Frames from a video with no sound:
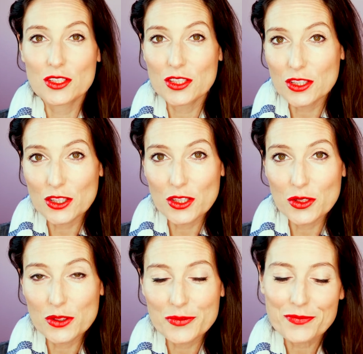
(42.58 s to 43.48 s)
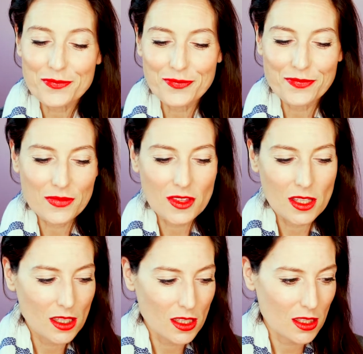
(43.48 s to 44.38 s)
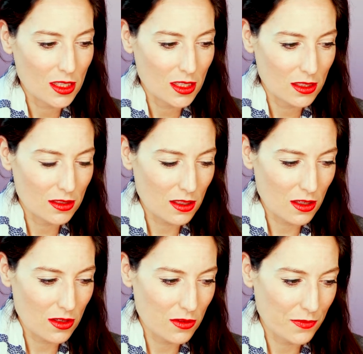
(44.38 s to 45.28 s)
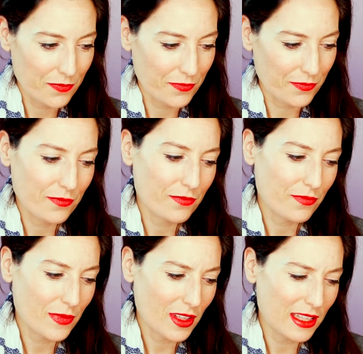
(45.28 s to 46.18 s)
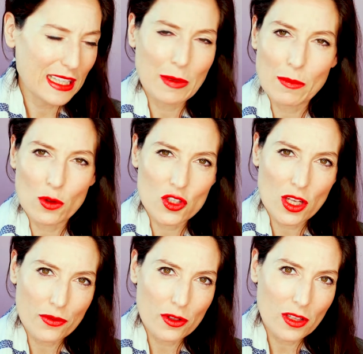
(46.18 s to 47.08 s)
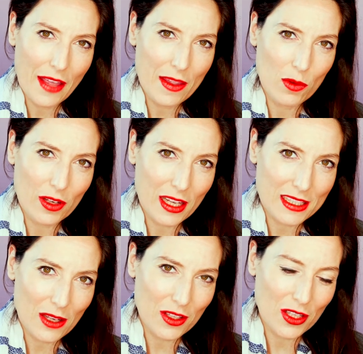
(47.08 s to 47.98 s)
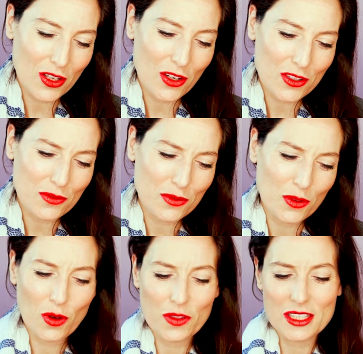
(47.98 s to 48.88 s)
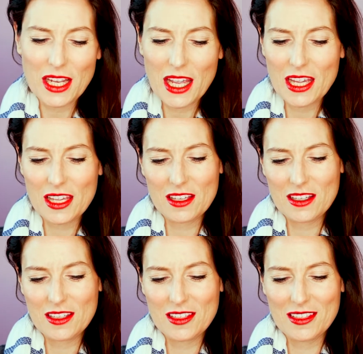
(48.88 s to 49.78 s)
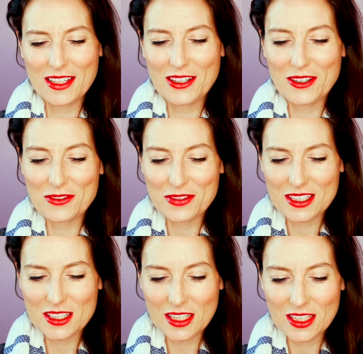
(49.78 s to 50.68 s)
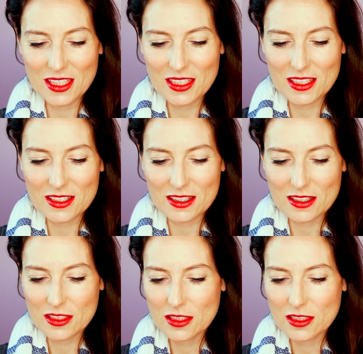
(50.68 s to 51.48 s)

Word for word: to do. So a little bit more shuffle and then we'll get out the card for the day. And the card for the day is,